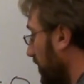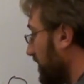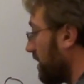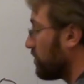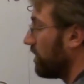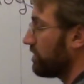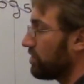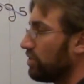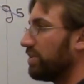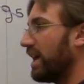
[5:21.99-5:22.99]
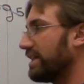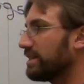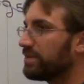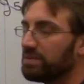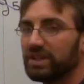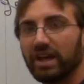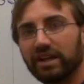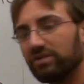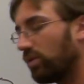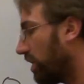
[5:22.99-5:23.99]
what times what is 2, but it adds up to be
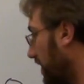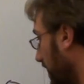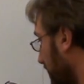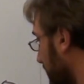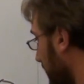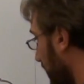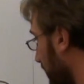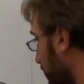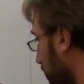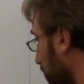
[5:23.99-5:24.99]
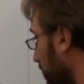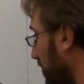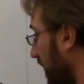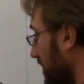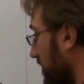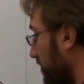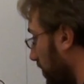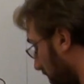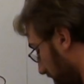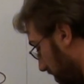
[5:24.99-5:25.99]
negative 1, and it's negative 2, positive
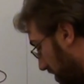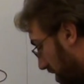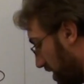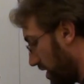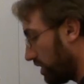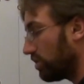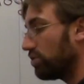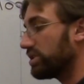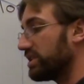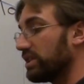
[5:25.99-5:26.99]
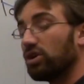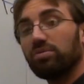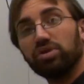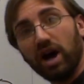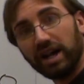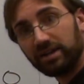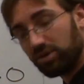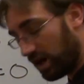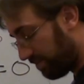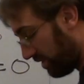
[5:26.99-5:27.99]
1. Use the zero product
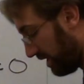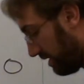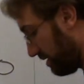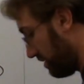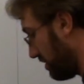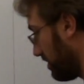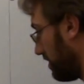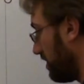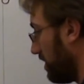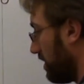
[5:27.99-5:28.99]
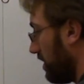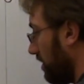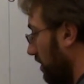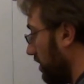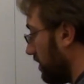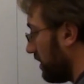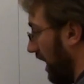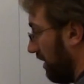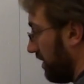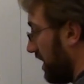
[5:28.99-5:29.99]
property.
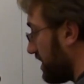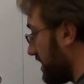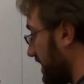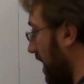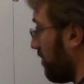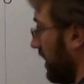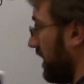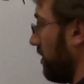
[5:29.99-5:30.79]
Now this step right